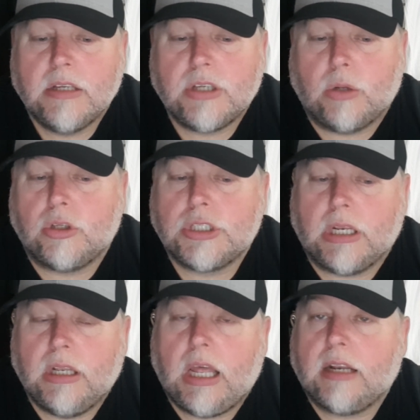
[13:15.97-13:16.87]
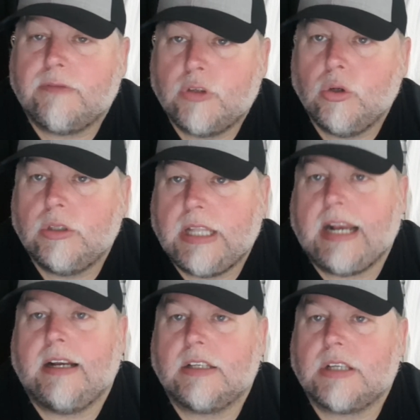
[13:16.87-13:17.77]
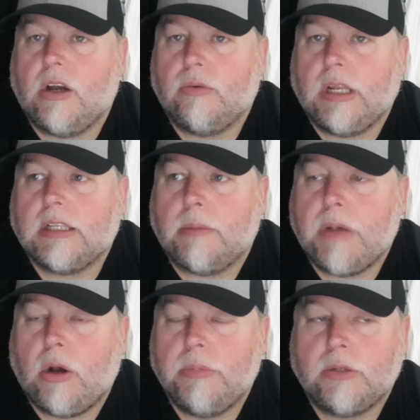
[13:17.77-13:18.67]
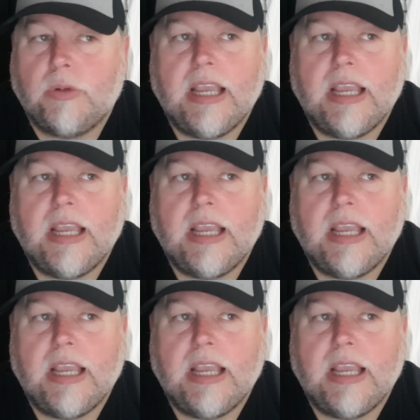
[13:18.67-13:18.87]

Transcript: So there's a lot of good there that's going on at the moment.